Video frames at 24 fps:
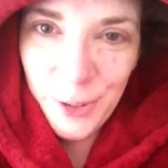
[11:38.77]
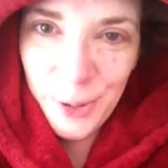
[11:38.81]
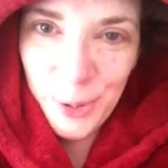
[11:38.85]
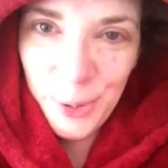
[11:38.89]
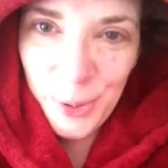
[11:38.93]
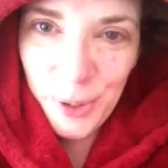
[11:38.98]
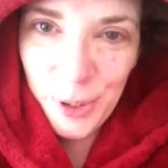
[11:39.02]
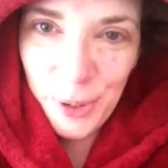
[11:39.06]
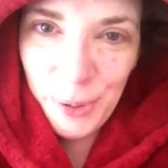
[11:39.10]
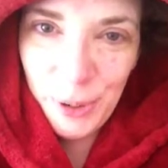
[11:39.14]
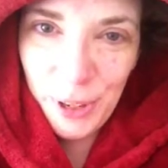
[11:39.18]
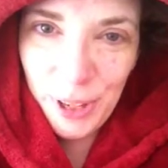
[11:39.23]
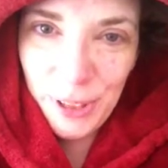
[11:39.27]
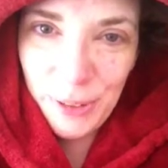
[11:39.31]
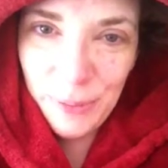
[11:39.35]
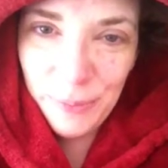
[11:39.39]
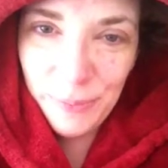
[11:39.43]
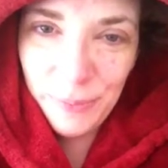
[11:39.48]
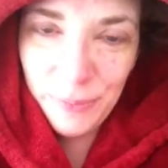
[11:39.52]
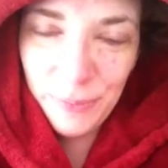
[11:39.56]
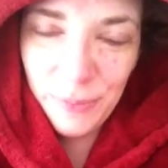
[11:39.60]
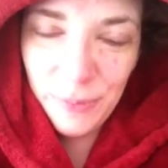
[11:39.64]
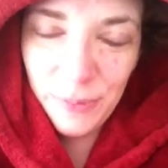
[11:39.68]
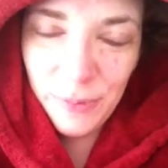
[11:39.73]
anyway,
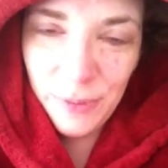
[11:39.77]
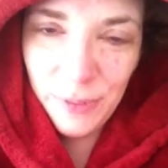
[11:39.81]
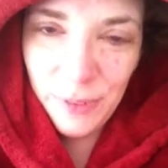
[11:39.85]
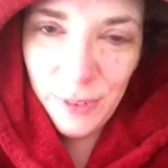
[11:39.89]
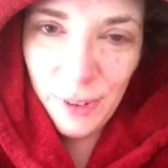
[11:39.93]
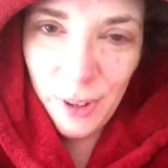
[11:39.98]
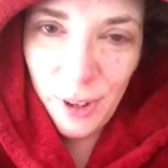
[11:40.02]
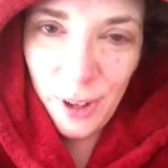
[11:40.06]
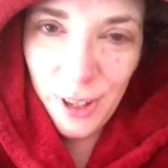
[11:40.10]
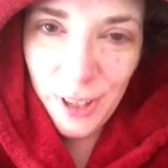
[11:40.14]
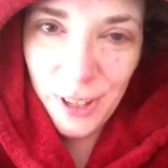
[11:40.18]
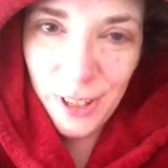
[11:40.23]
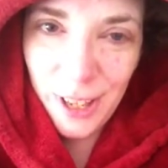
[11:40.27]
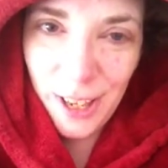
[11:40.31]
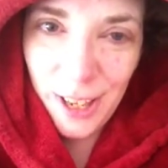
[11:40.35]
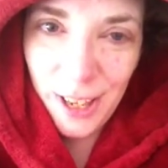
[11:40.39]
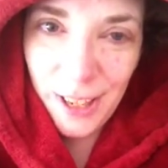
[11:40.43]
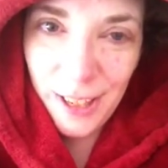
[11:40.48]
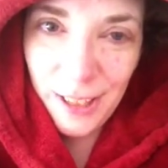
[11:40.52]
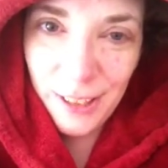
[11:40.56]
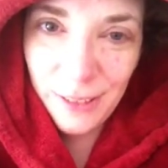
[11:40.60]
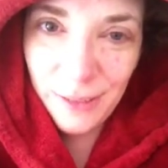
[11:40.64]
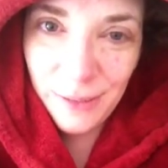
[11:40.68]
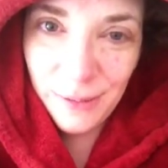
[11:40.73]
long
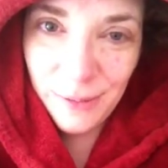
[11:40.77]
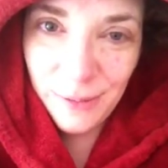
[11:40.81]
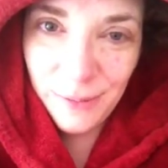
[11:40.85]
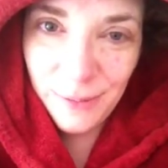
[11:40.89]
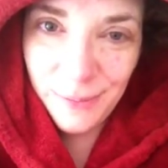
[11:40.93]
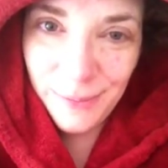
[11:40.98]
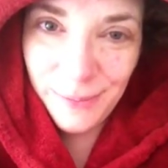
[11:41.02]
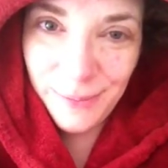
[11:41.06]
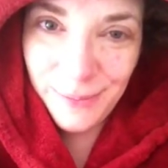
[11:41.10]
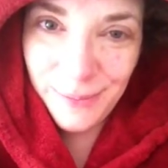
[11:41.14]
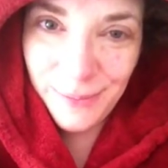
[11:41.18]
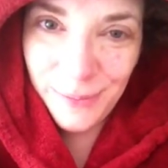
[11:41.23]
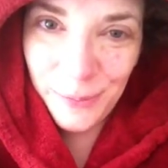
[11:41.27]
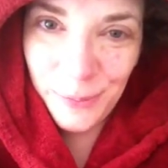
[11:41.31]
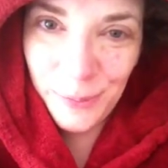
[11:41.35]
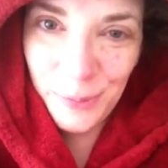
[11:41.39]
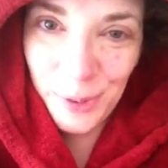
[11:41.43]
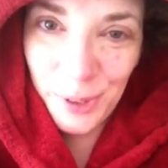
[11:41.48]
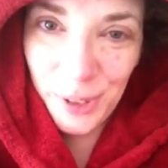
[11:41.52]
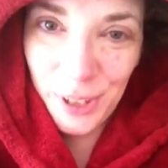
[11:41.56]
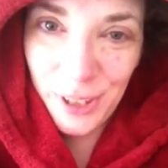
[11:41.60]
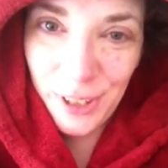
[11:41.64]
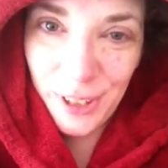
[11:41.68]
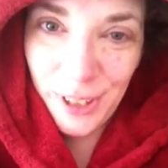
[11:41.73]
day,
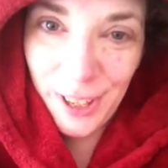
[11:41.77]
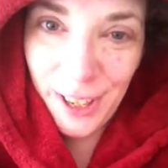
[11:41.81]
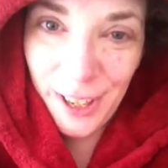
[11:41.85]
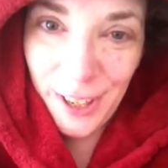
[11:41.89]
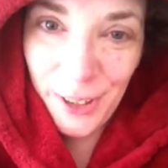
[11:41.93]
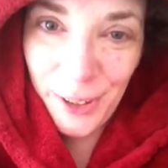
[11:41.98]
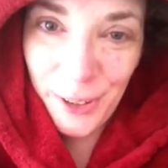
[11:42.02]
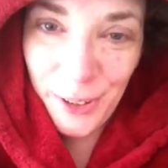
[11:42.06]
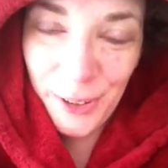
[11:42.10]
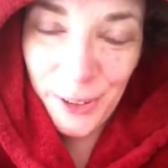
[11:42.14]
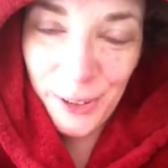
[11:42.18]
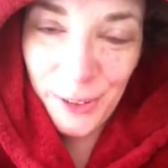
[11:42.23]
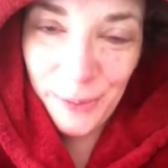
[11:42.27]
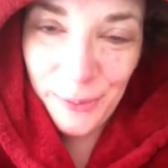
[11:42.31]
really tired,